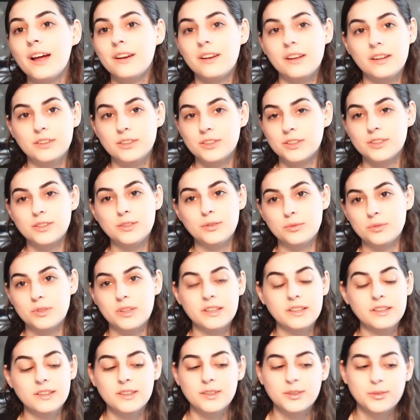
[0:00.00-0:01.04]
And I just don't
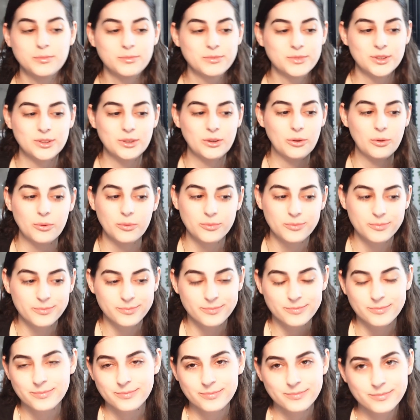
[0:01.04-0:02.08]
like him. So
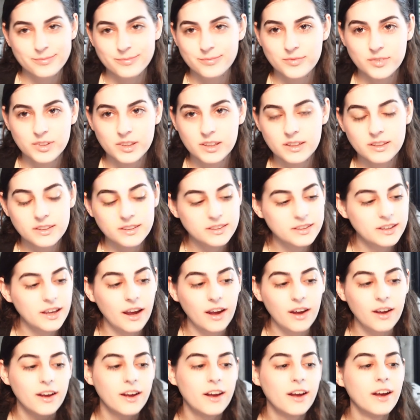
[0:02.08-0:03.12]

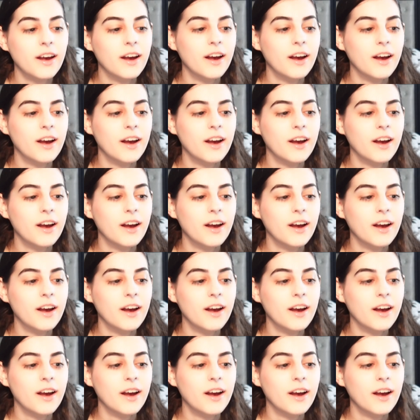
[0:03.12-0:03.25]
yeah.